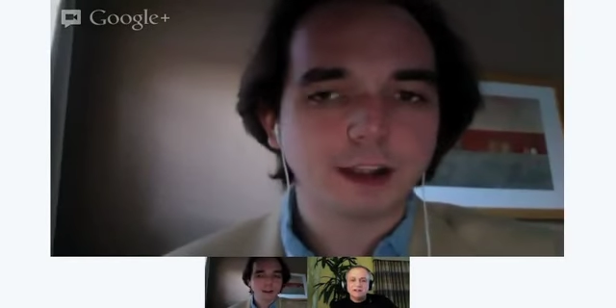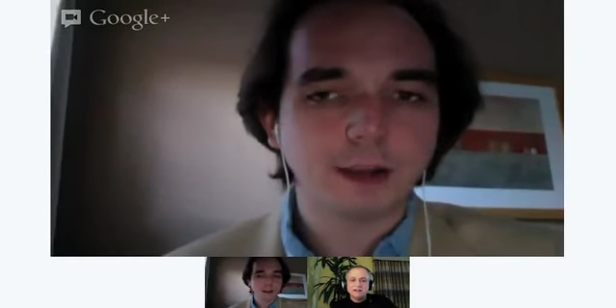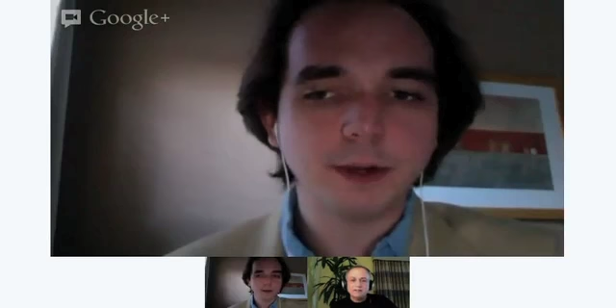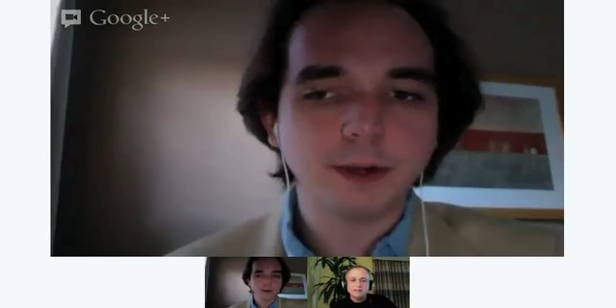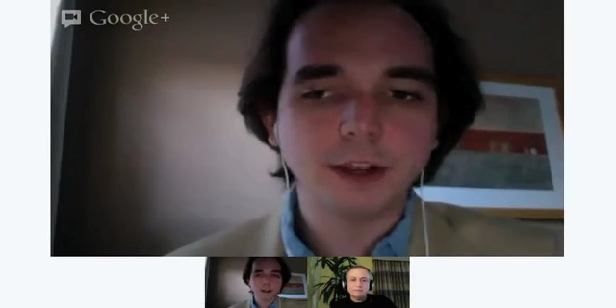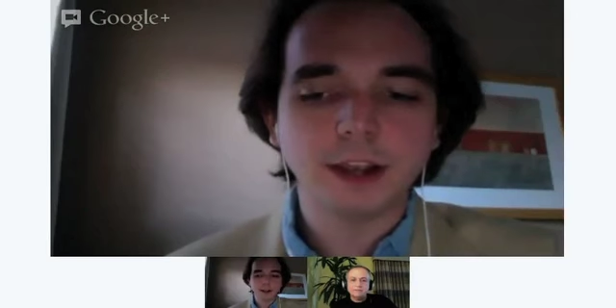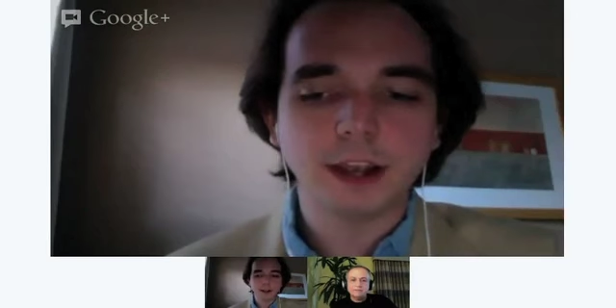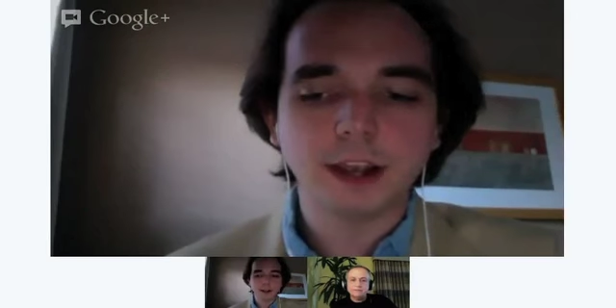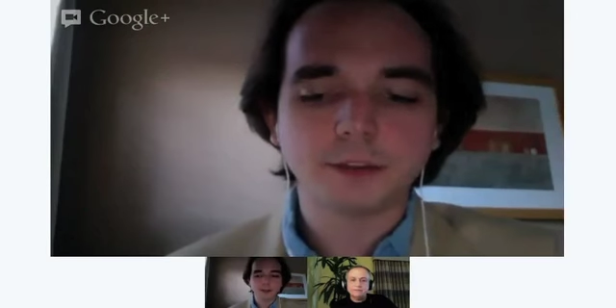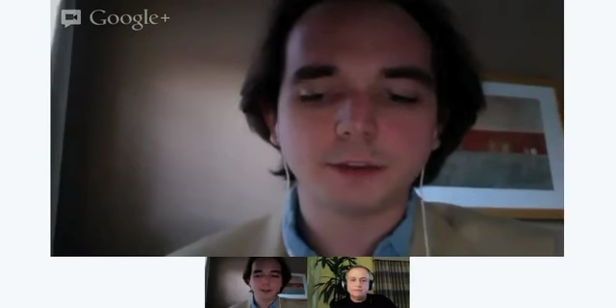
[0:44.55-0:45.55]
want
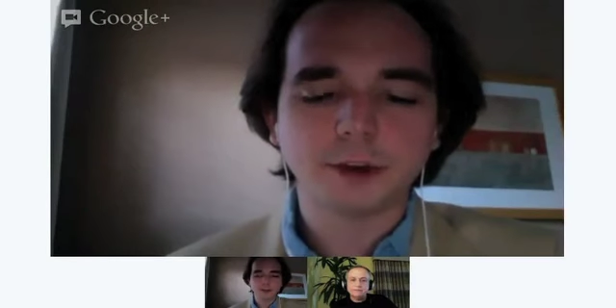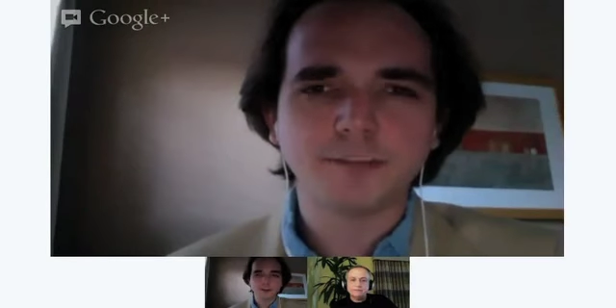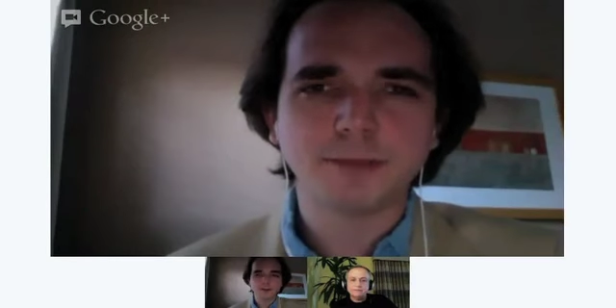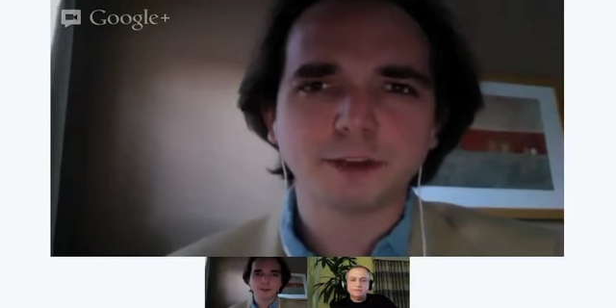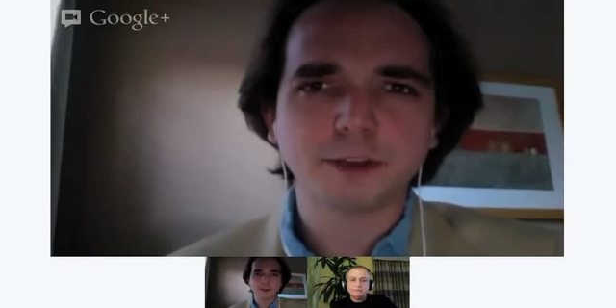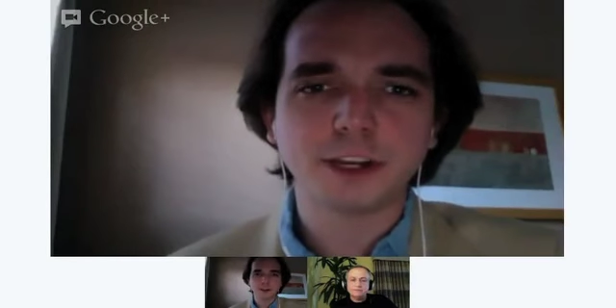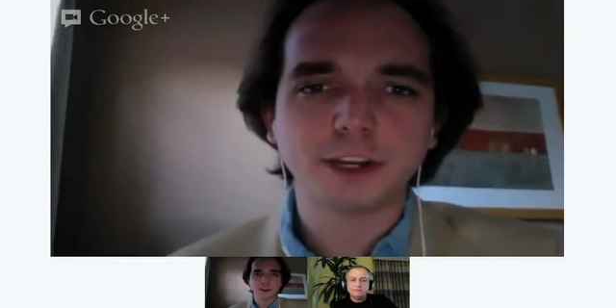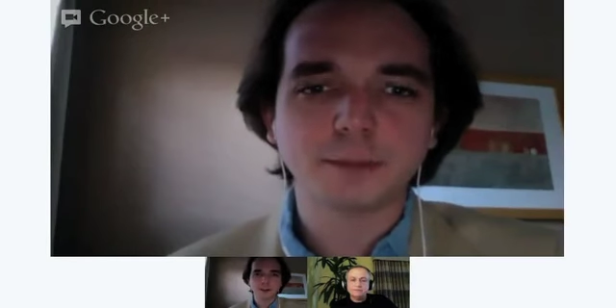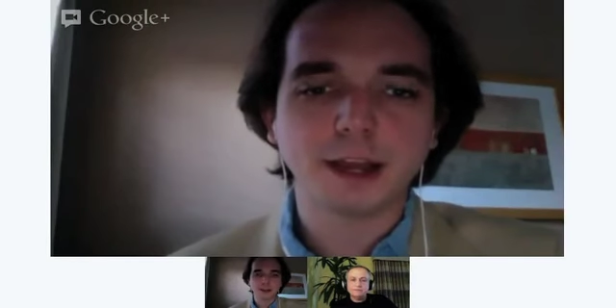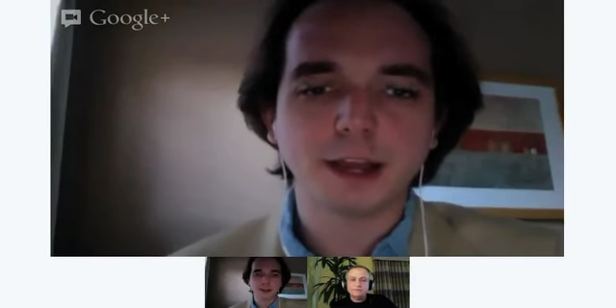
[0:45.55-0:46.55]
to start off by
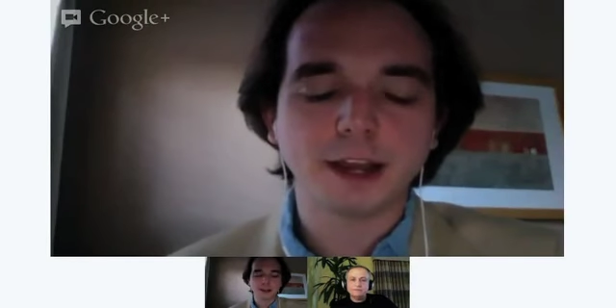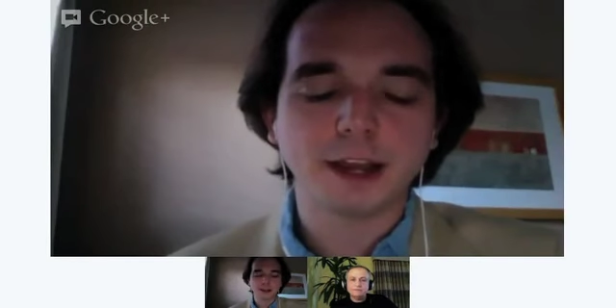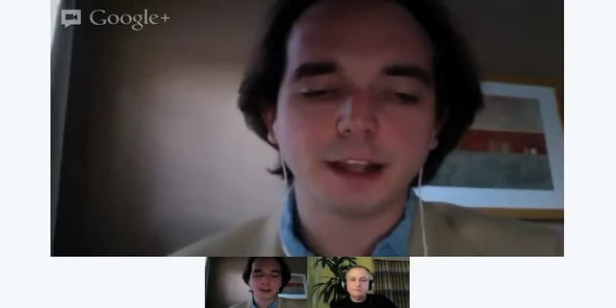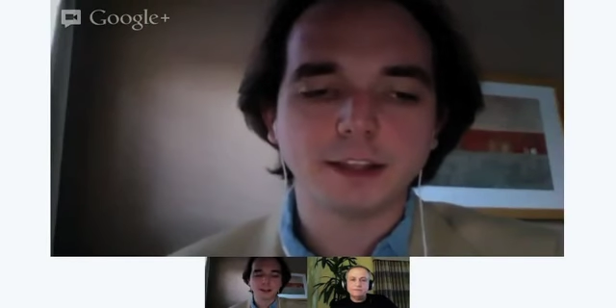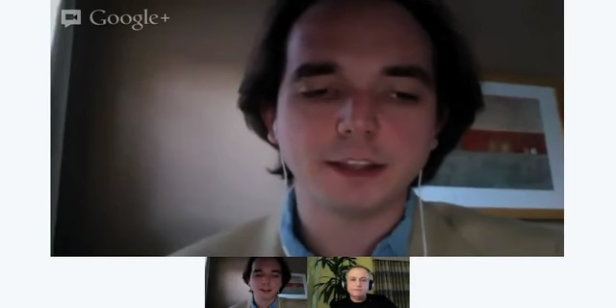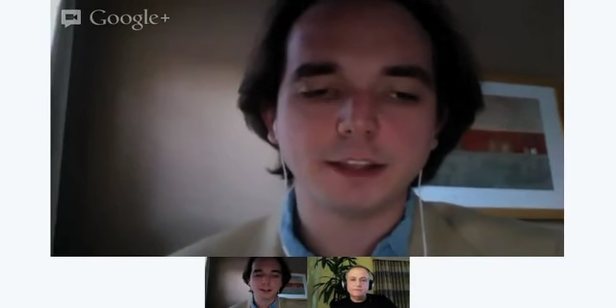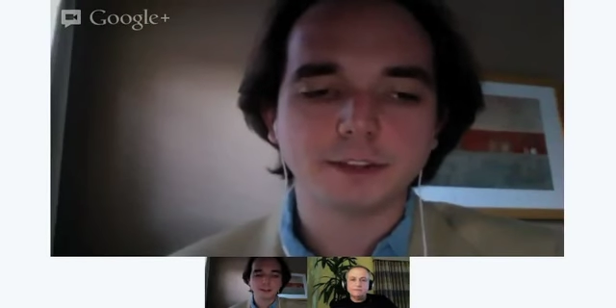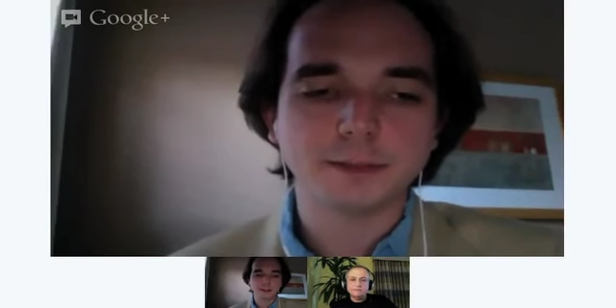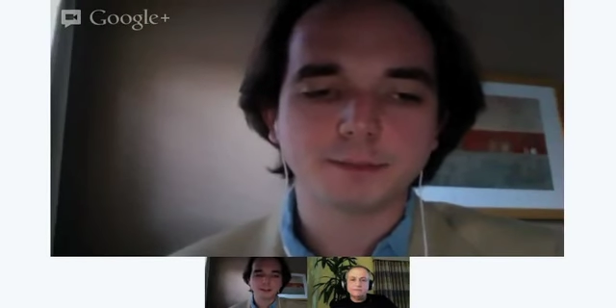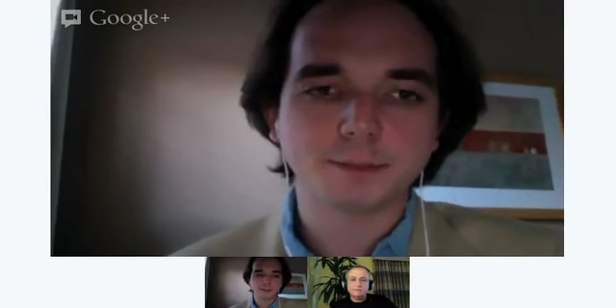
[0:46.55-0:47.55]
talking about
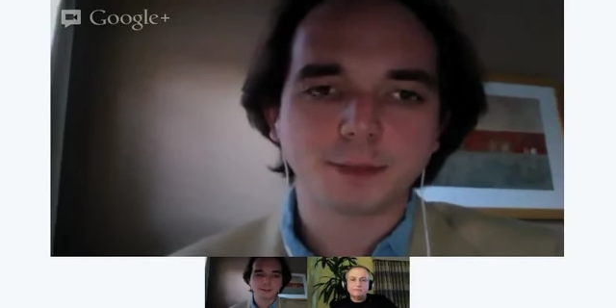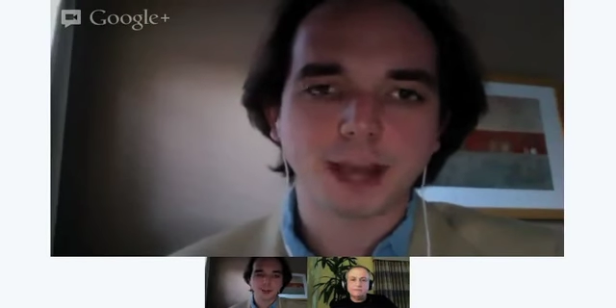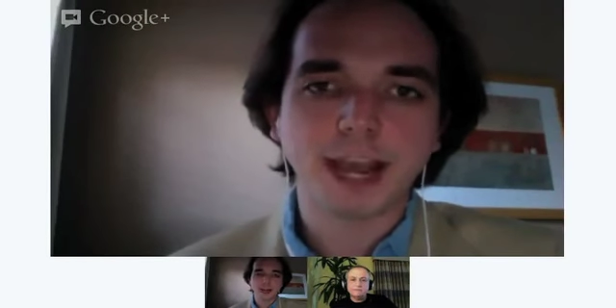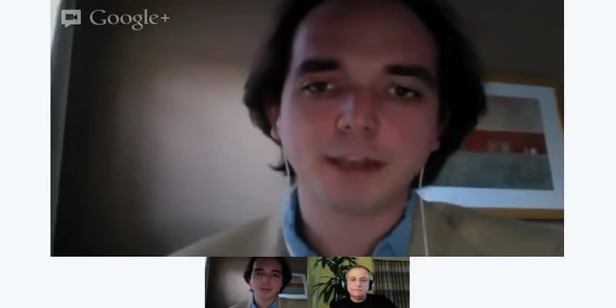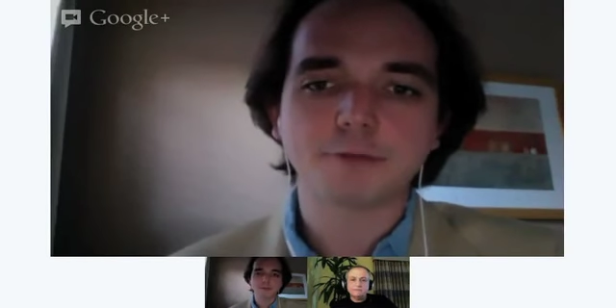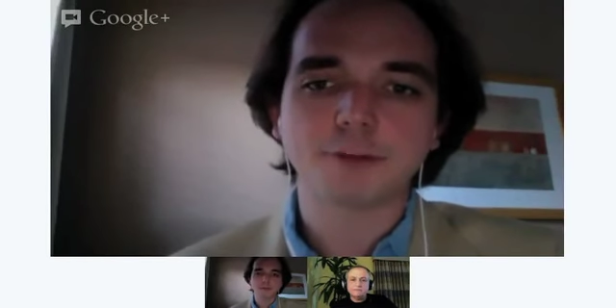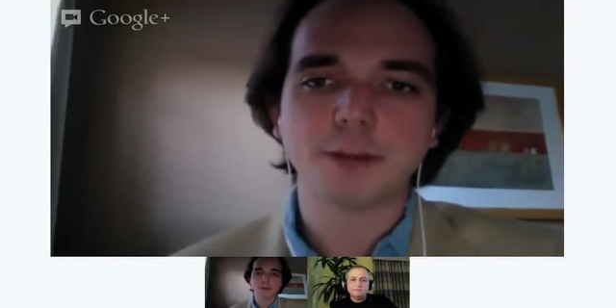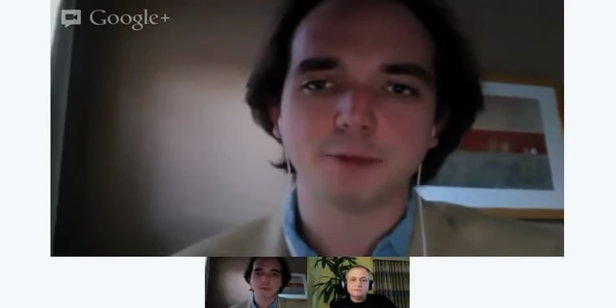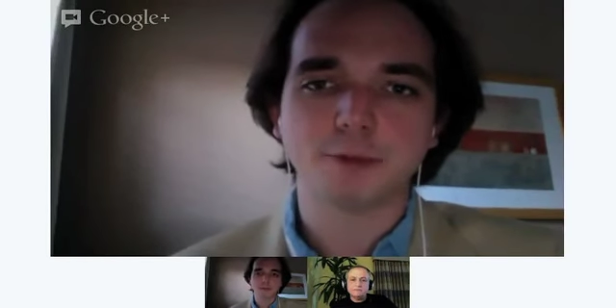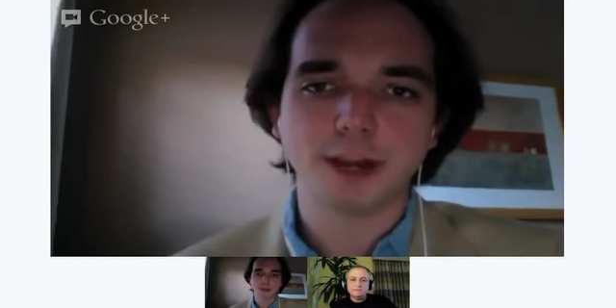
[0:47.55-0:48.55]
this high
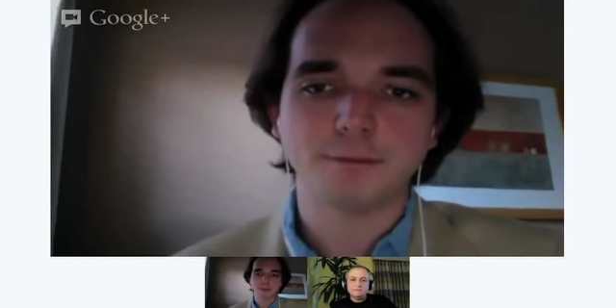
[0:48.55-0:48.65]
frame rate